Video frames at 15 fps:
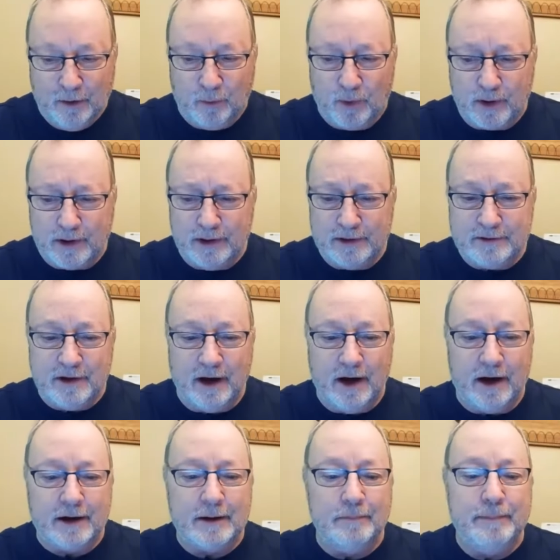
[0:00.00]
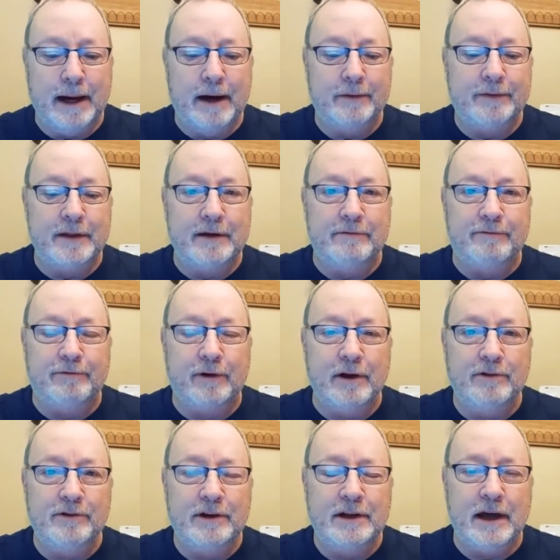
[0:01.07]
We're going to talk about the
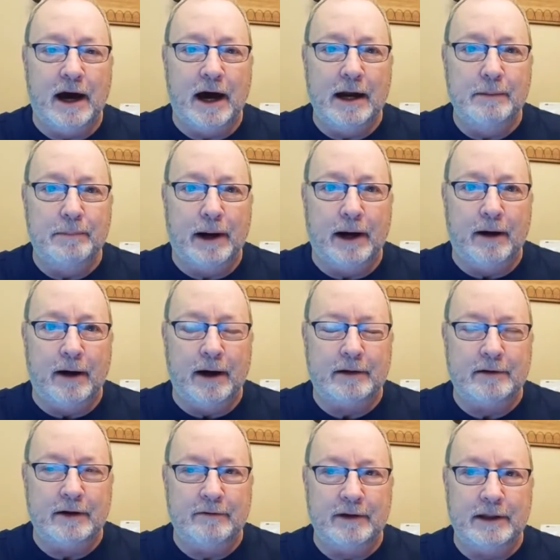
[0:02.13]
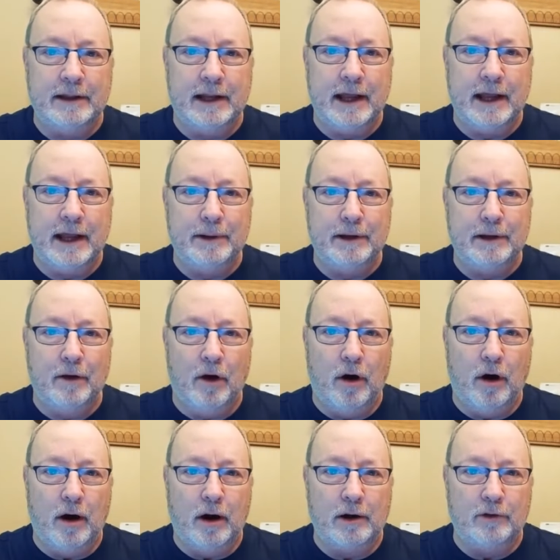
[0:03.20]
frenzied iBuyer activity that happened in
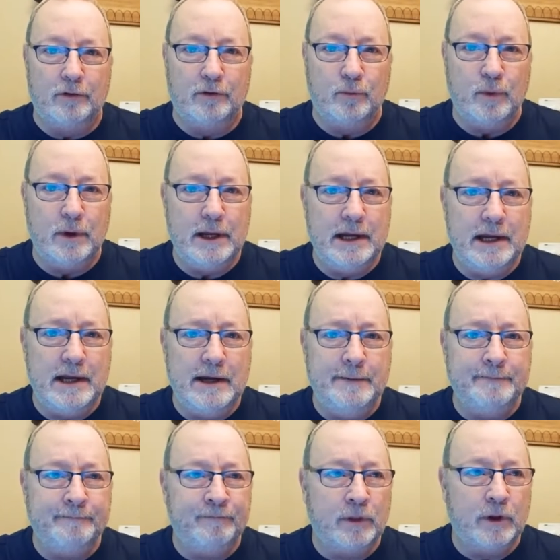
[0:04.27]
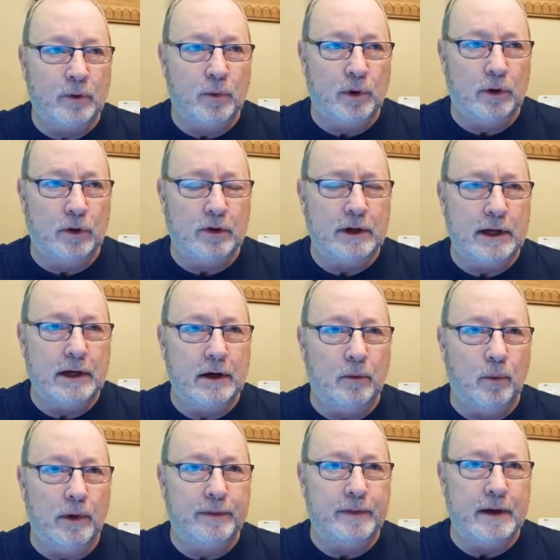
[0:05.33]
August. We were looking
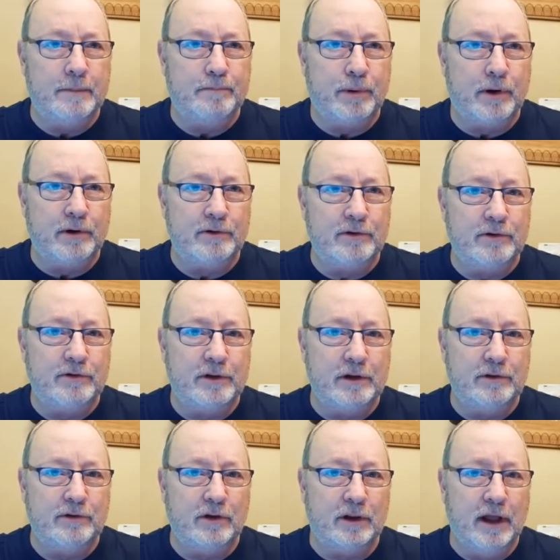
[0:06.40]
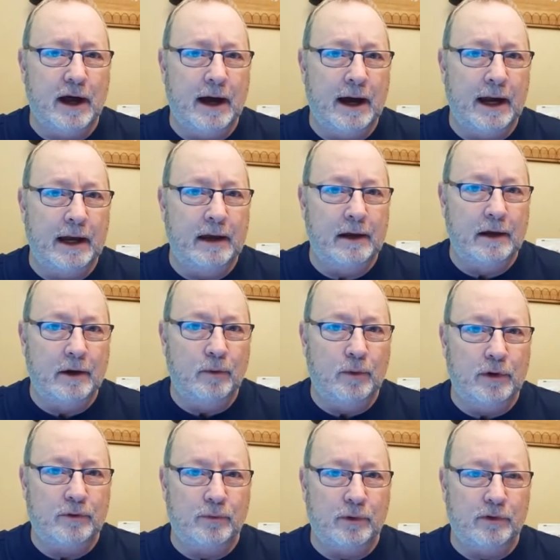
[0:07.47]
at what they purchased in July,
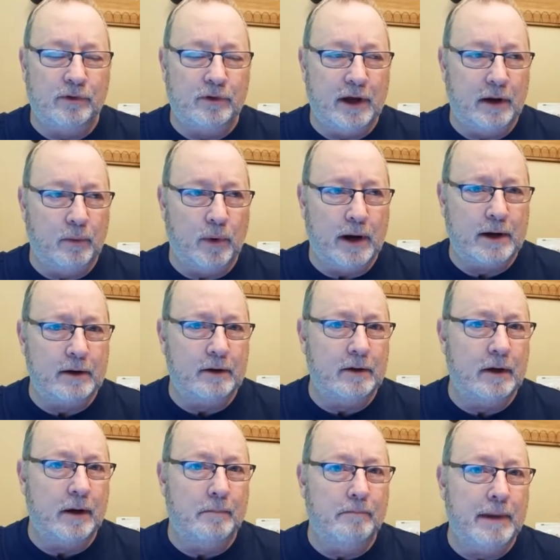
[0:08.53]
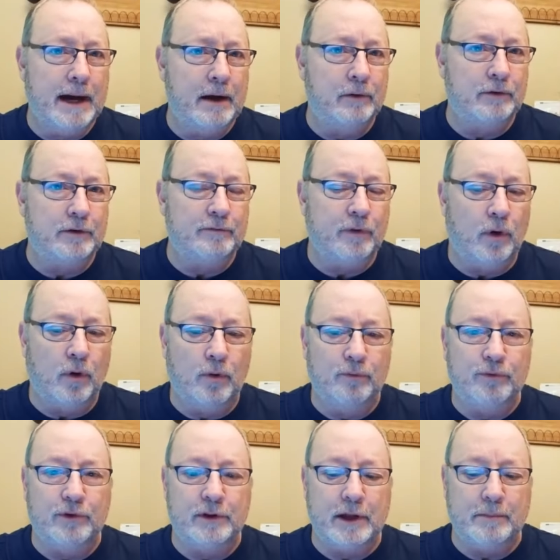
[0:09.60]
which was a record amount of
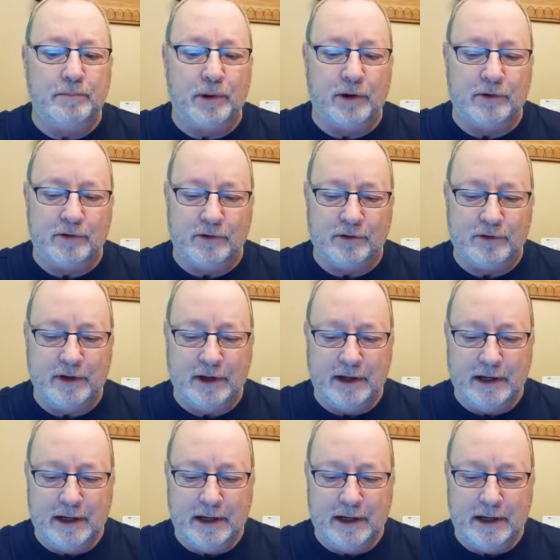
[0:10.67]
homes that they purchased.